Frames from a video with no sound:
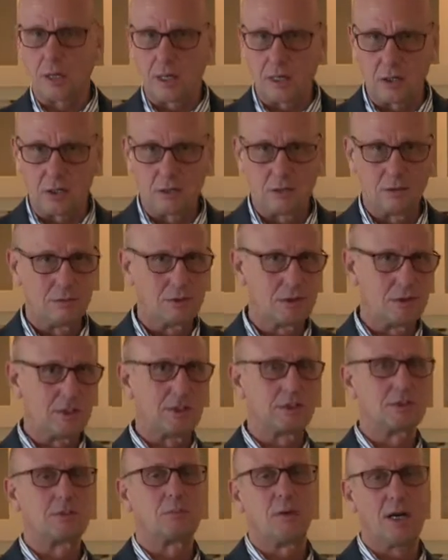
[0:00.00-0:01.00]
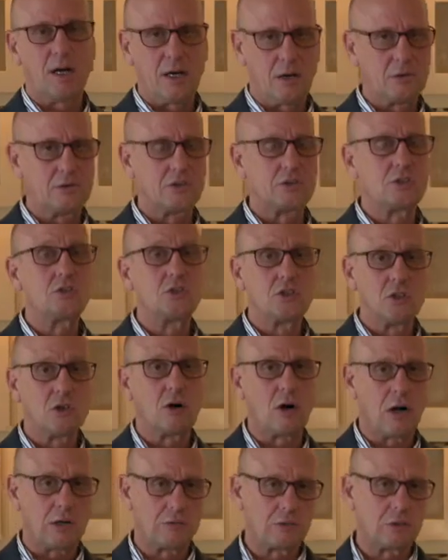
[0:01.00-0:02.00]
buyer. As a buyer, this is
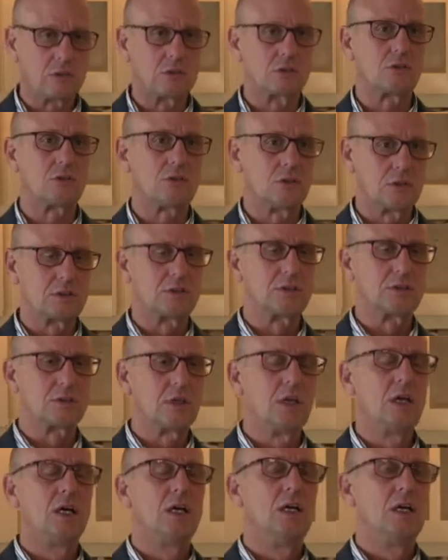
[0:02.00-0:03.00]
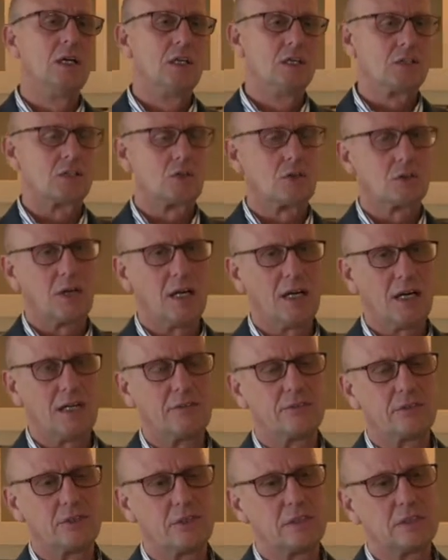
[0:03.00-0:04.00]
your offer. So this is, so kind
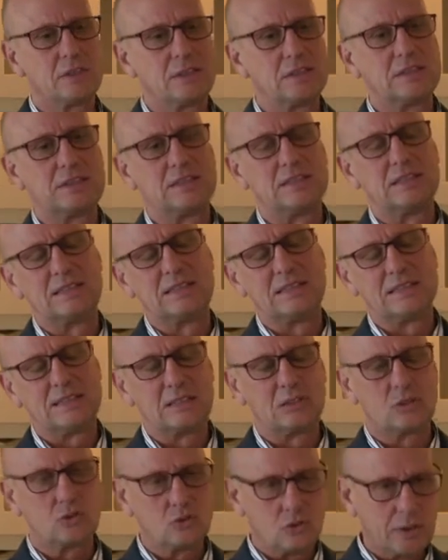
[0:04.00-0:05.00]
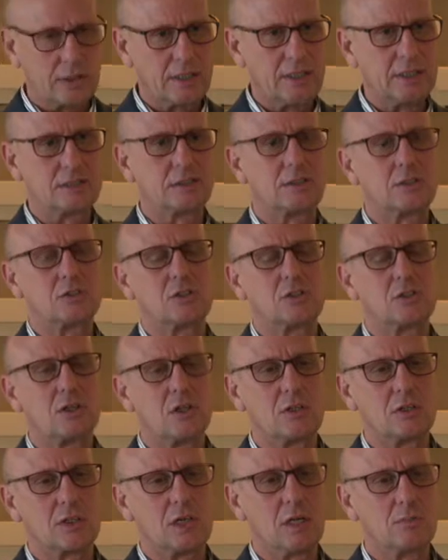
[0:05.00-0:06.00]
of the trickiest is that
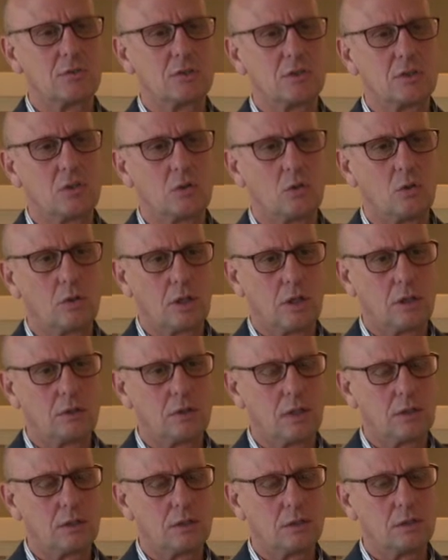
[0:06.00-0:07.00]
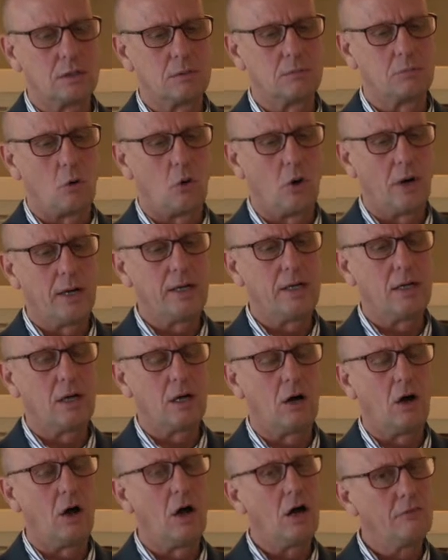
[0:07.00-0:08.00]
there comes a point
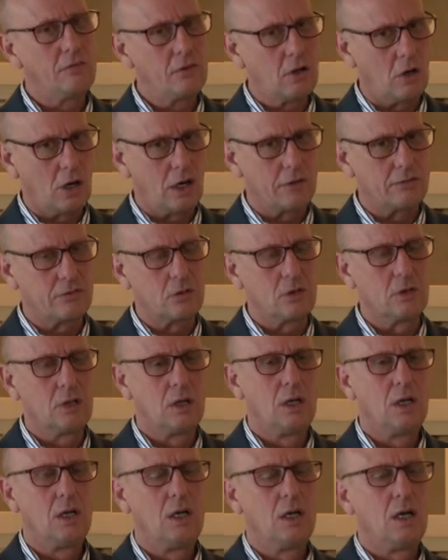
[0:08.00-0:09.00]
of the offer